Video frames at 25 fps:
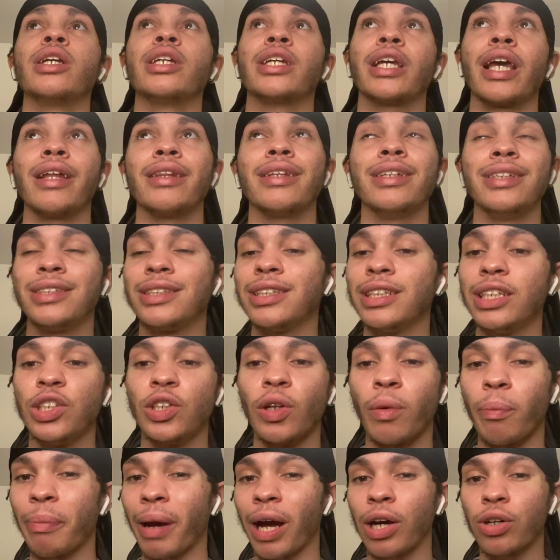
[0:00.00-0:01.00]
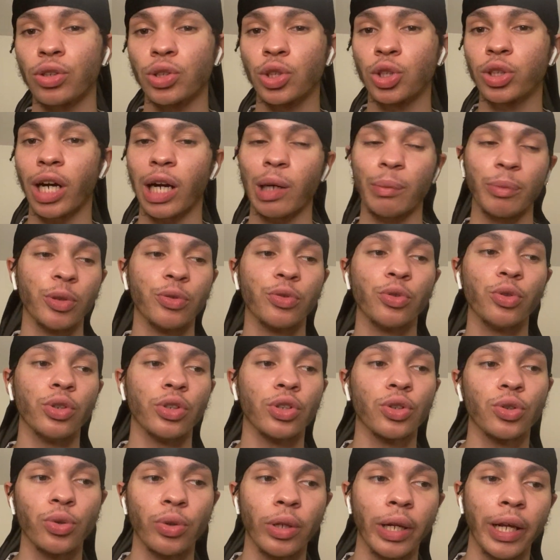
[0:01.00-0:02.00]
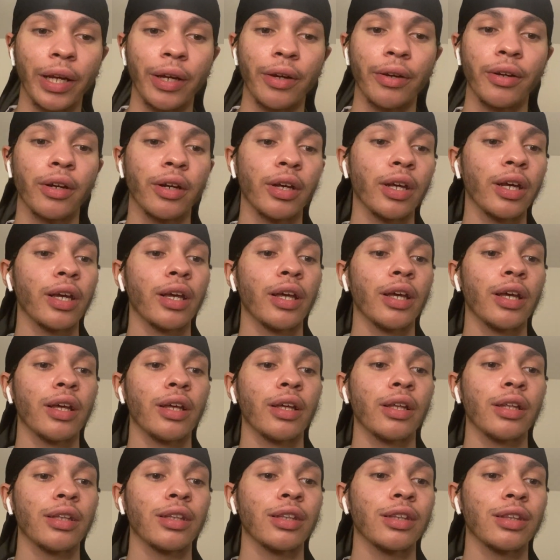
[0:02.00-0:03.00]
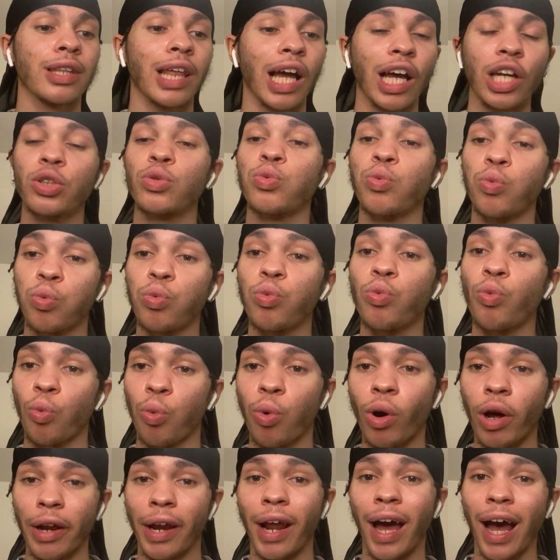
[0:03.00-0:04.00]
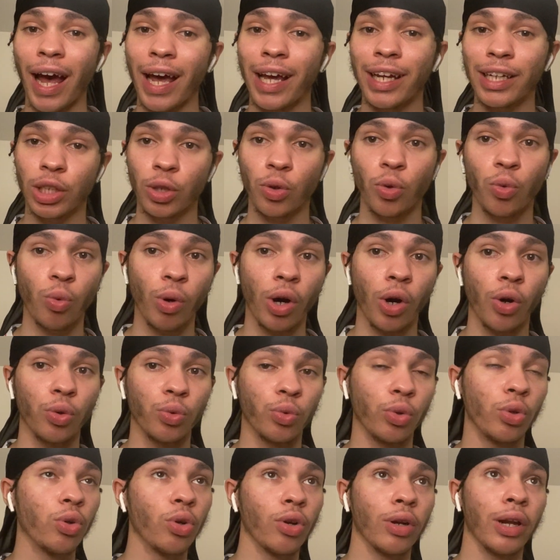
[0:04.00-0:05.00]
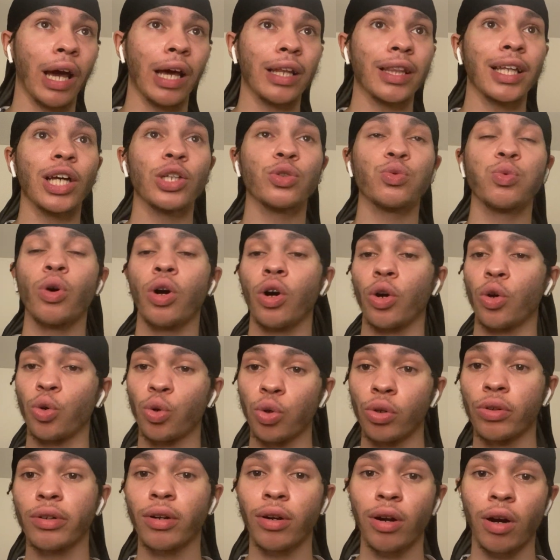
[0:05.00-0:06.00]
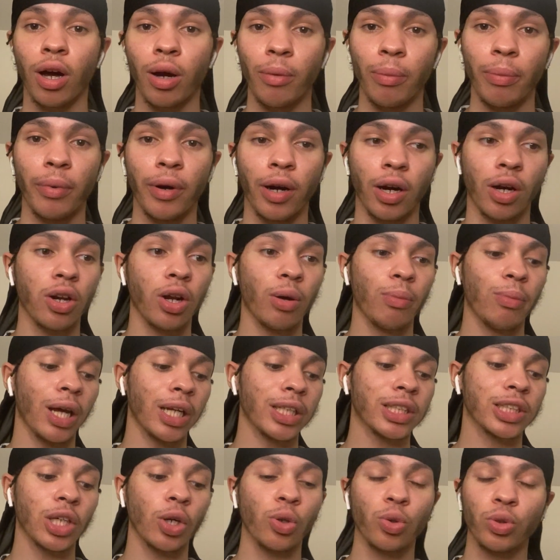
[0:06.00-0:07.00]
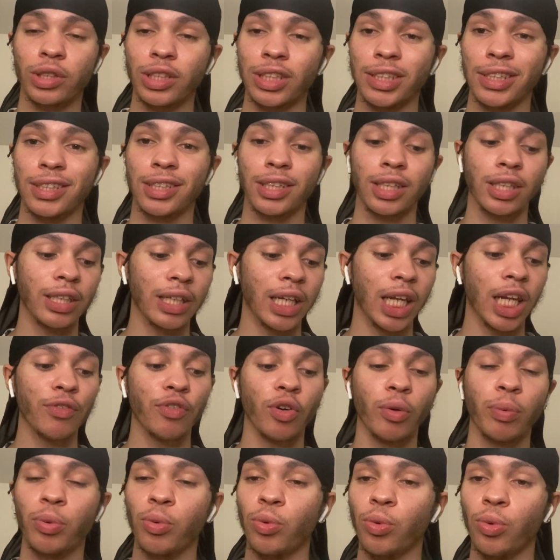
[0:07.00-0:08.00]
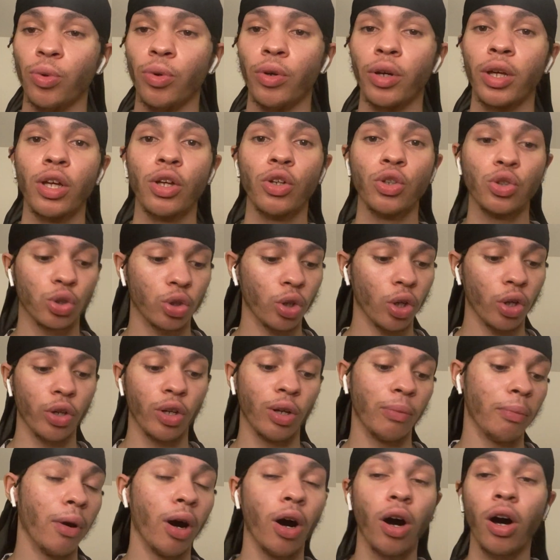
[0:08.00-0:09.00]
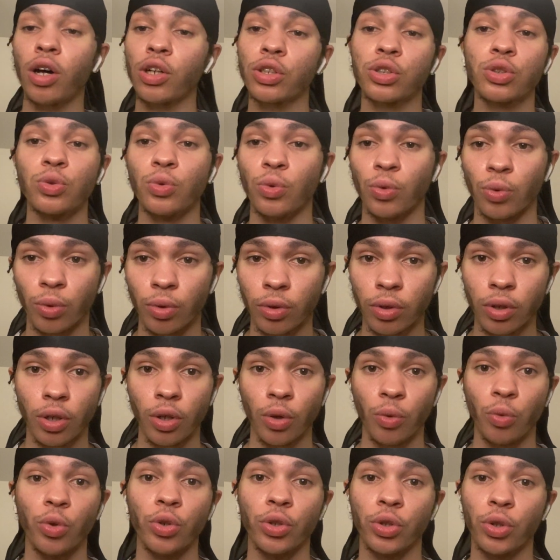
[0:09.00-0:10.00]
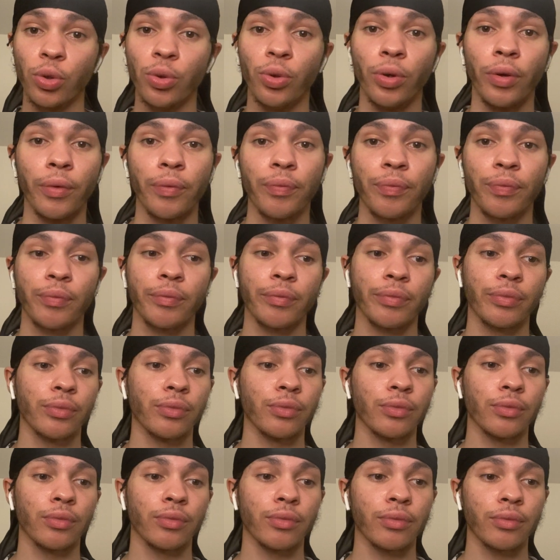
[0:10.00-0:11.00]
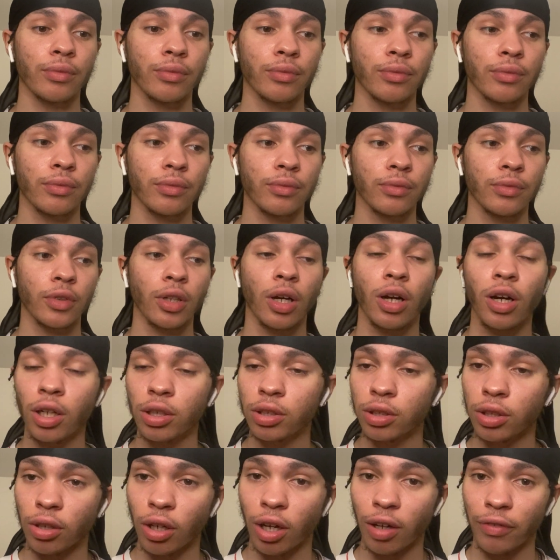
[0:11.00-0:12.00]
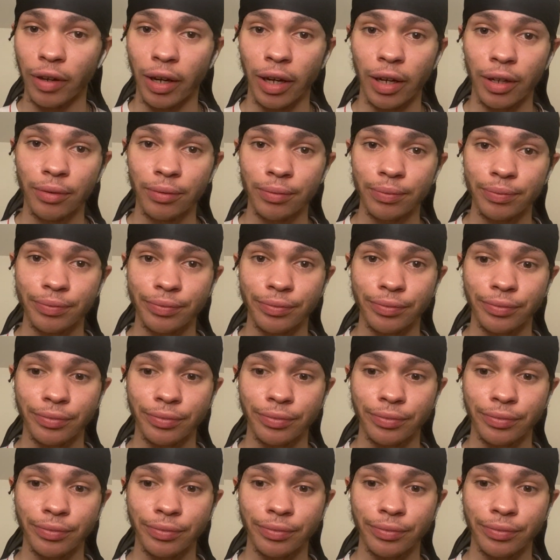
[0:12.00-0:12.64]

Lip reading: get this season back on track before it's too late. That's what an ideal world would look like. That's what a good club, a club like Chelsea, City, Liverpool, Tottenham, Arsenal would do. Us, on the other hand,